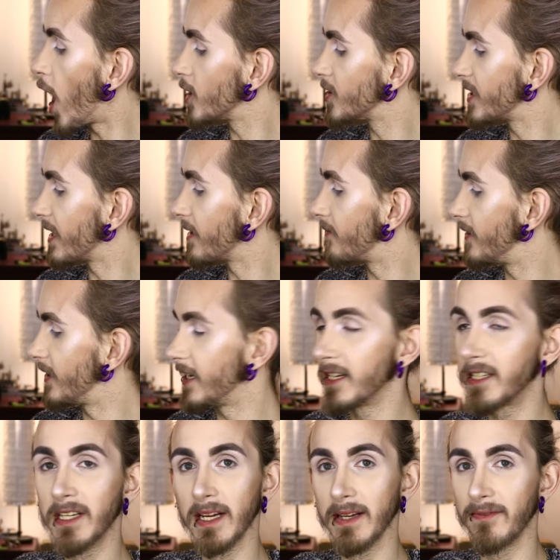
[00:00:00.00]
lasting
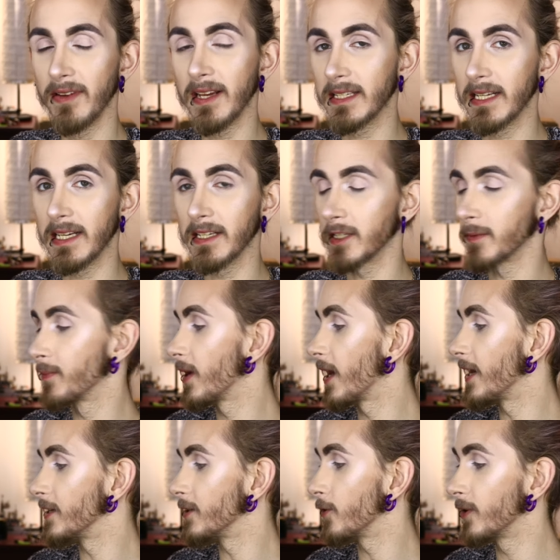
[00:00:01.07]
finish fixing
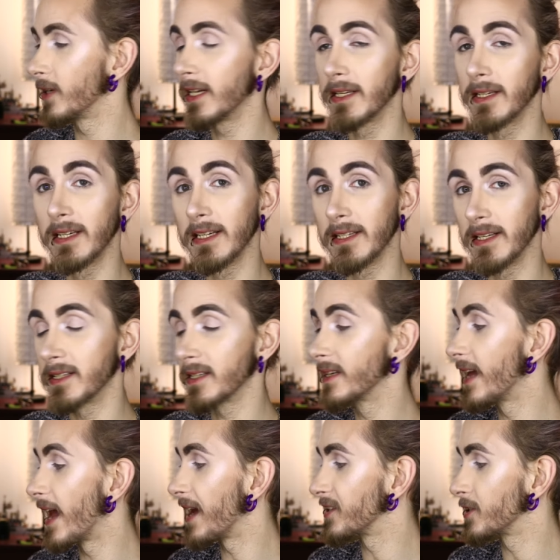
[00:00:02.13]
spray. And then this is
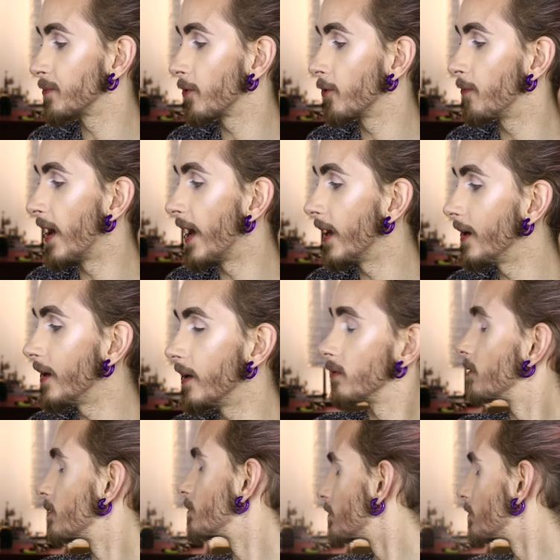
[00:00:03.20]
gas propelled.